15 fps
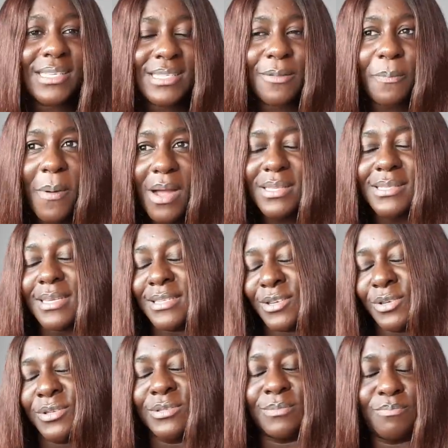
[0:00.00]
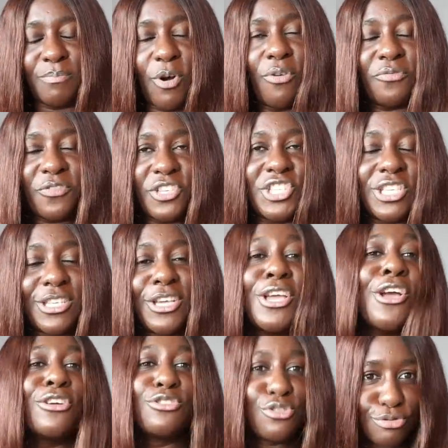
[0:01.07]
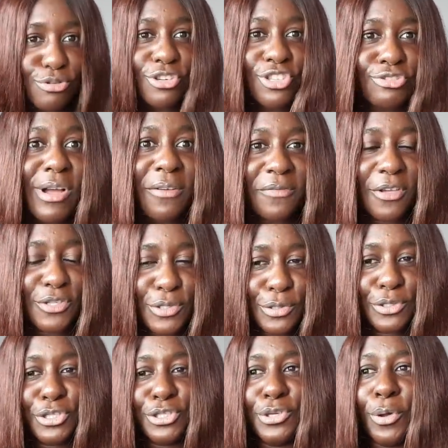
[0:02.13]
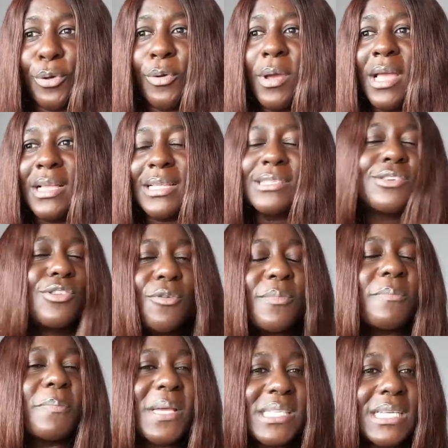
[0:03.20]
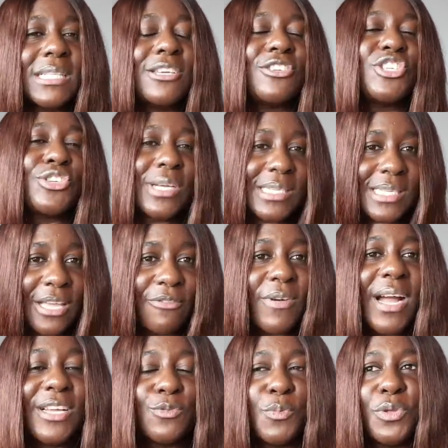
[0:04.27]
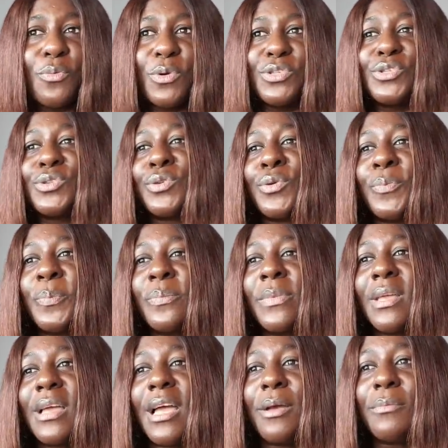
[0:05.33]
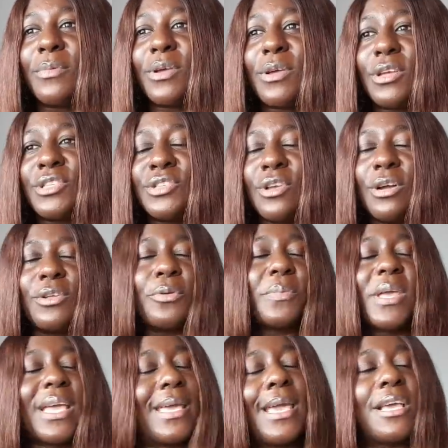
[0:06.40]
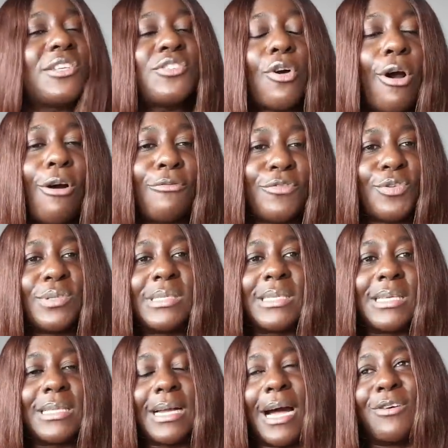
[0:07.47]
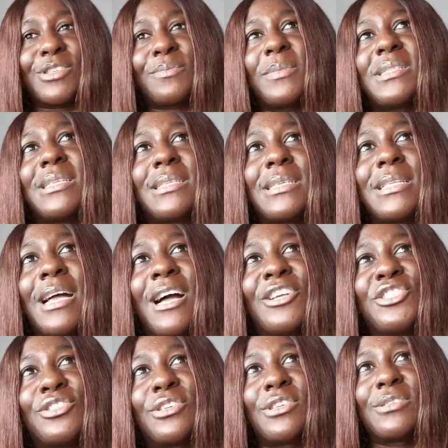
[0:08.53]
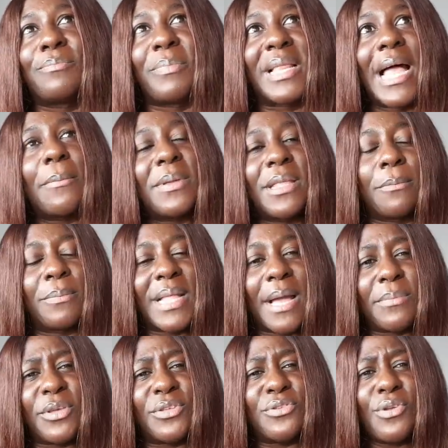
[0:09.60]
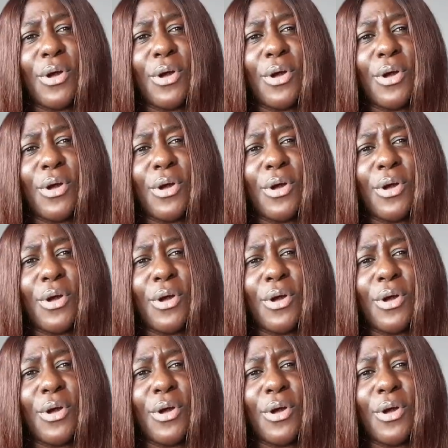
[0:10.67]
The part that's going to officially draw traffic to the show. That's going to be basically interesting, right? We don't want to, um, it's not going to be a case of you see the housemates sitting there and just blabbing and blabbing.